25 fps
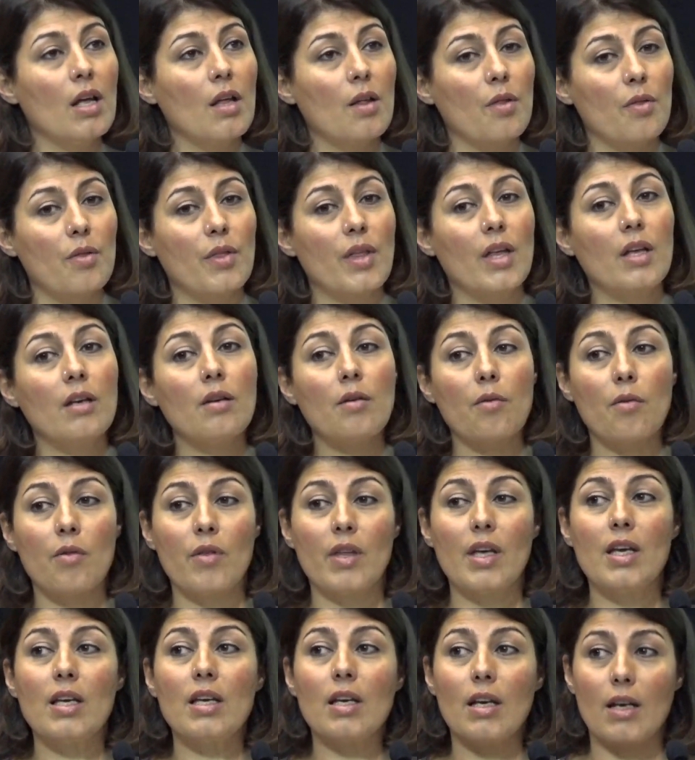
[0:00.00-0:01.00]
then
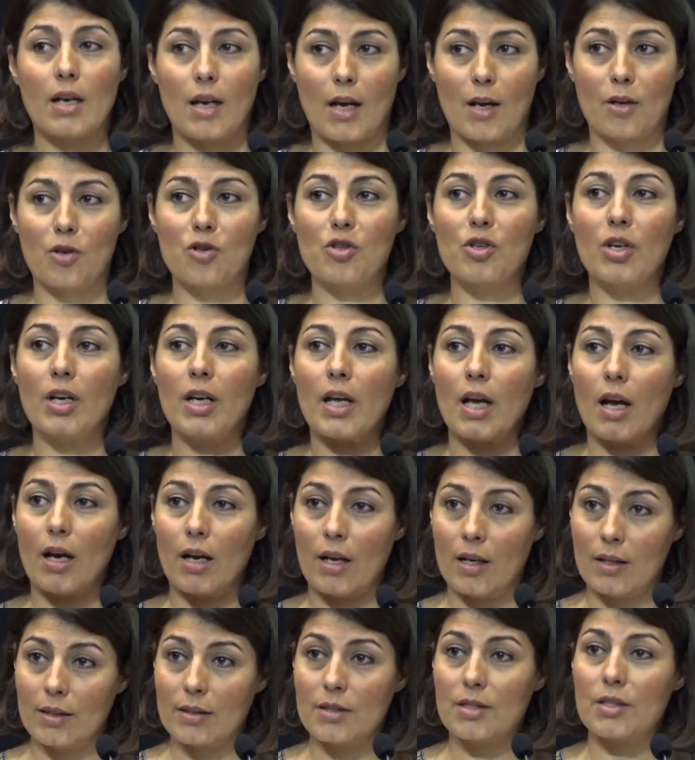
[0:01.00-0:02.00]
they can actually
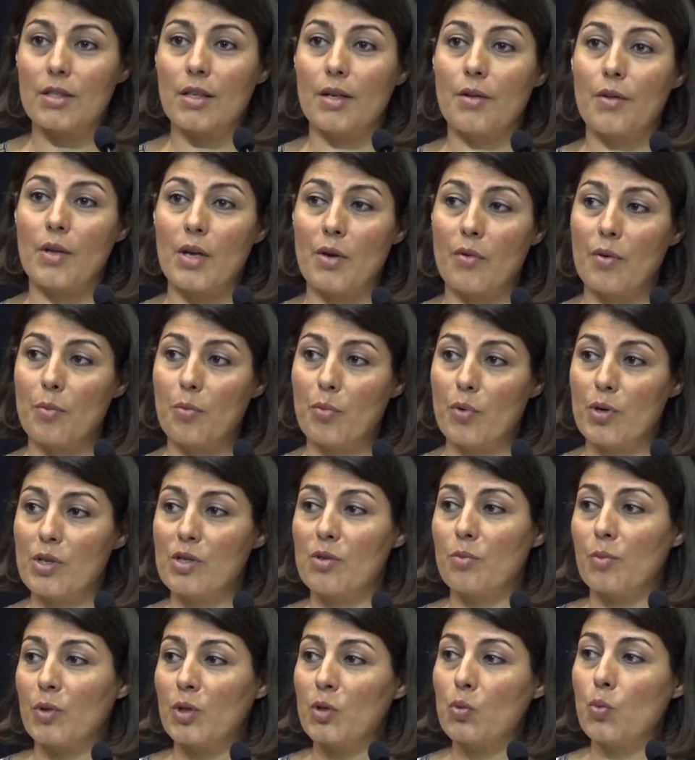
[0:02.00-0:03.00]
alter their
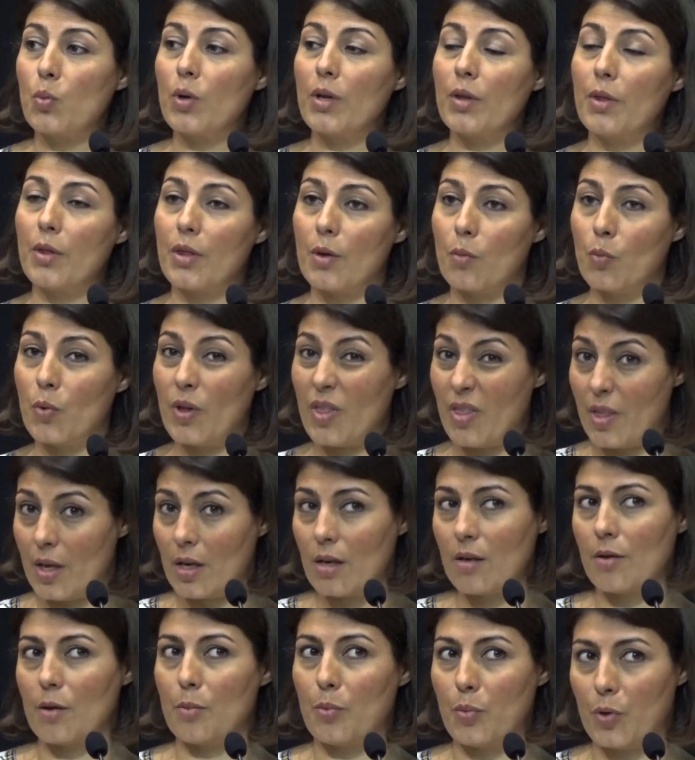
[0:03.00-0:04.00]
imprisonment
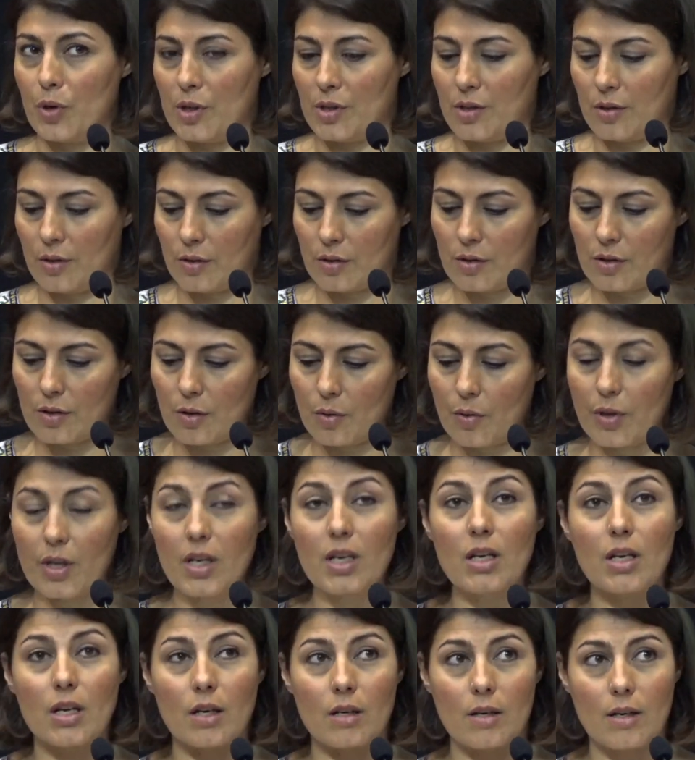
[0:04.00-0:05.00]
within the prison. So
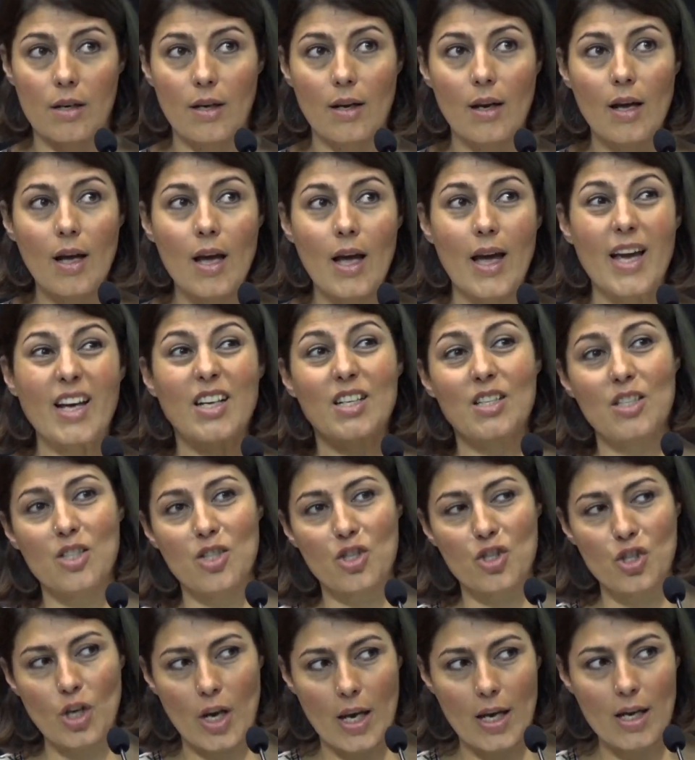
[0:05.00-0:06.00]
they can
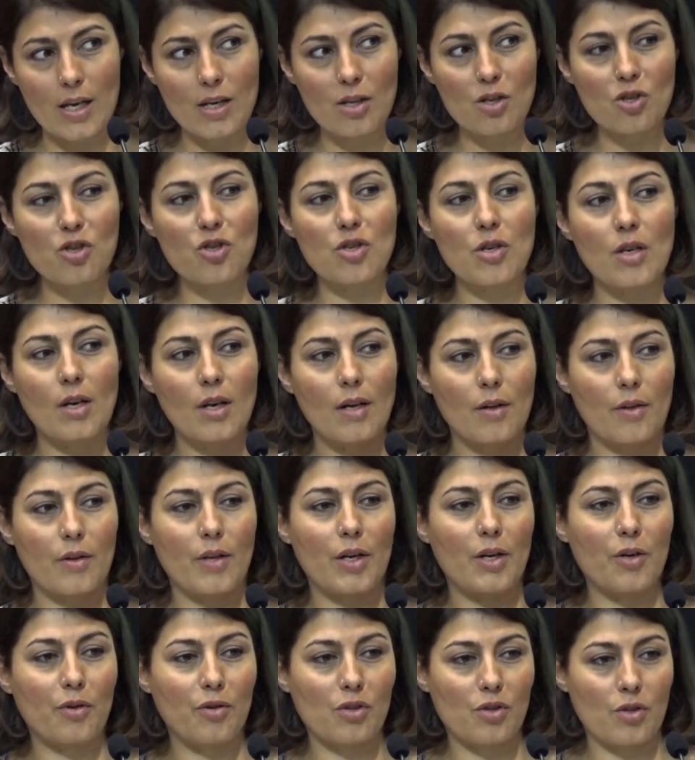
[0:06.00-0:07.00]
exchange
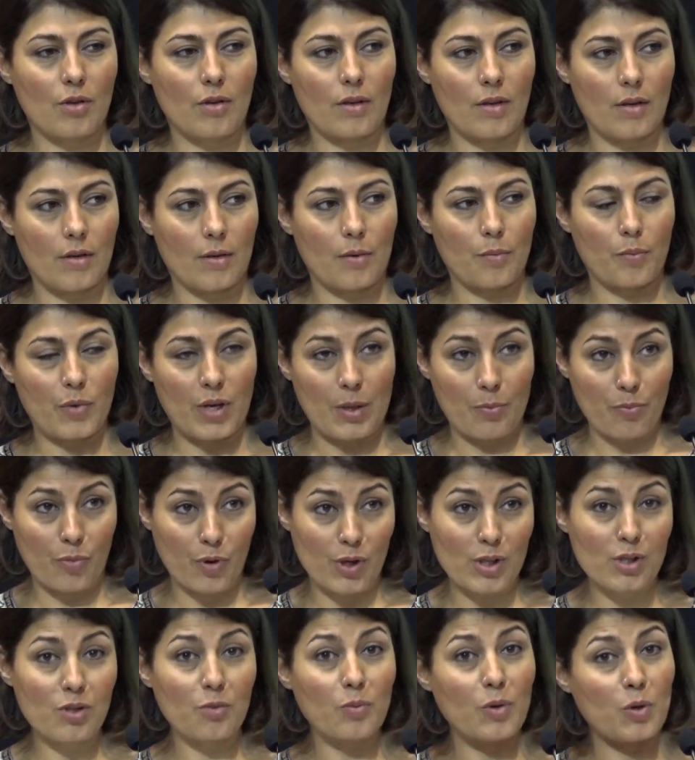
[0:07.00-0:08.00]
their
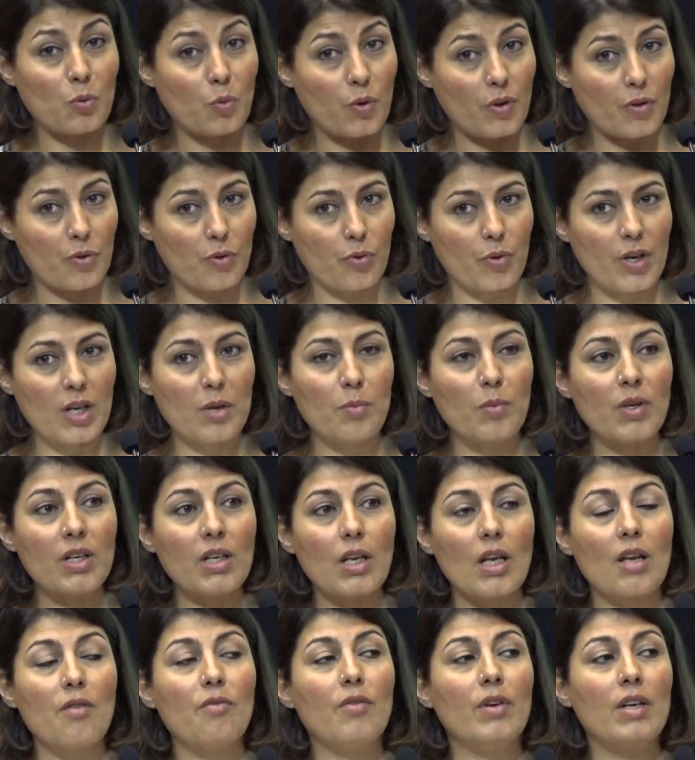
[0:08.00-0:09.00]
imprisonment with
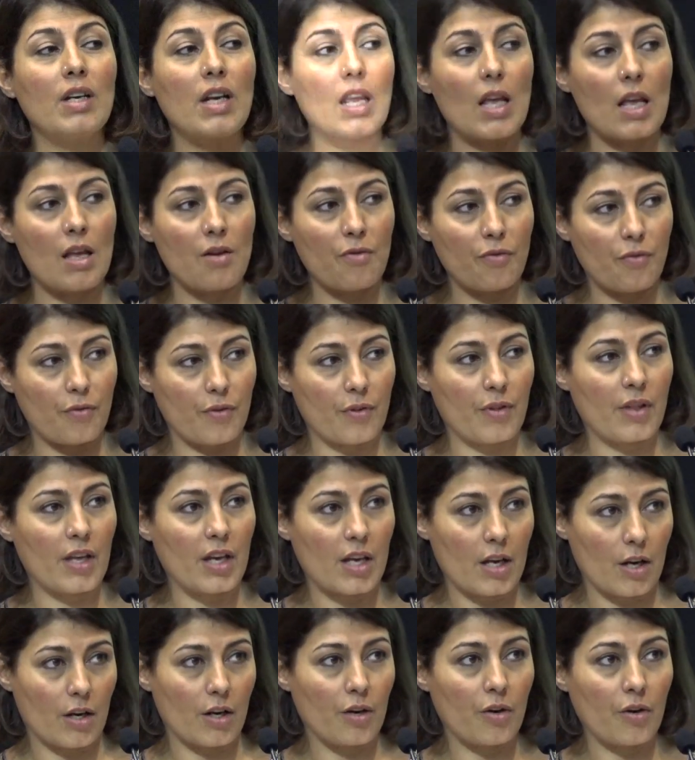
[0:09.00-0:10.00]
treatment even if
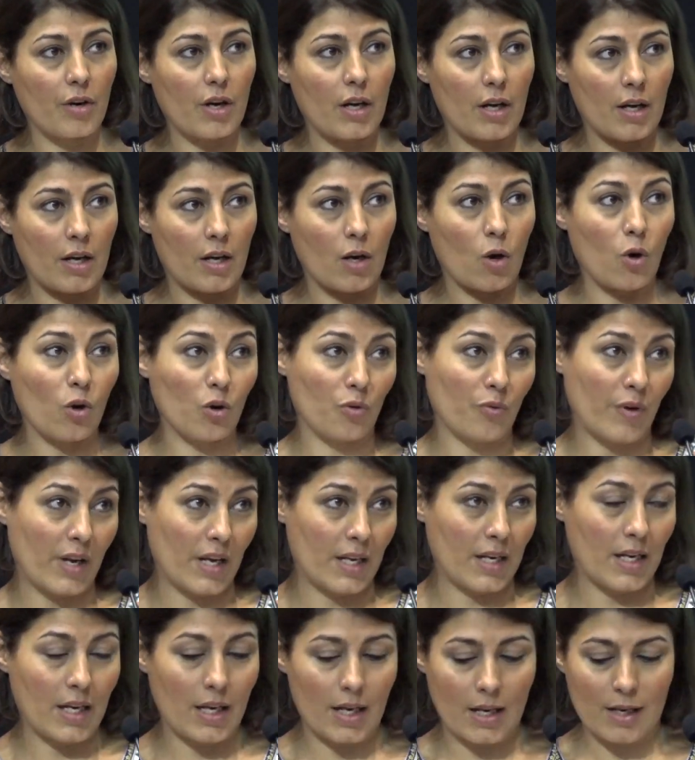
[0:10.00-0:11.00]
they are
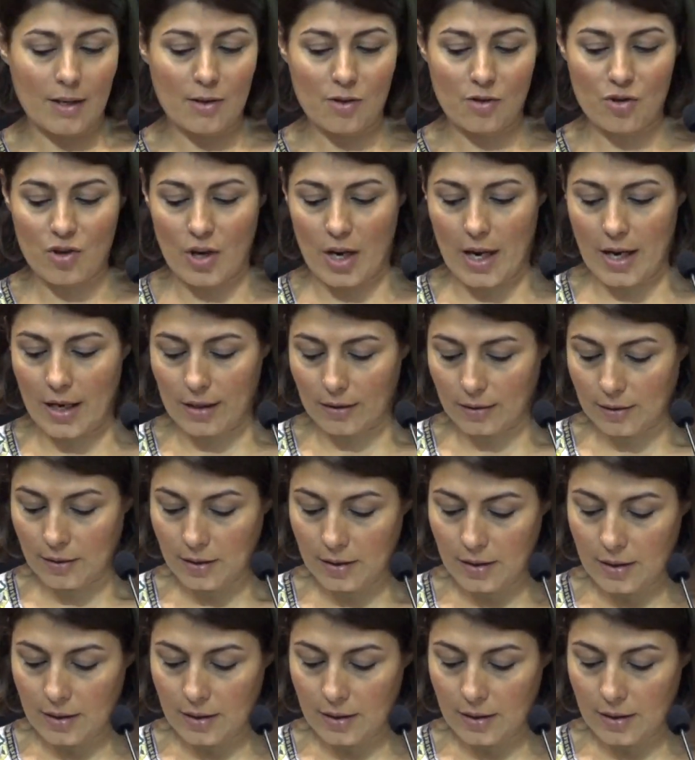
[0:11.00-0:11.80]
already in jail.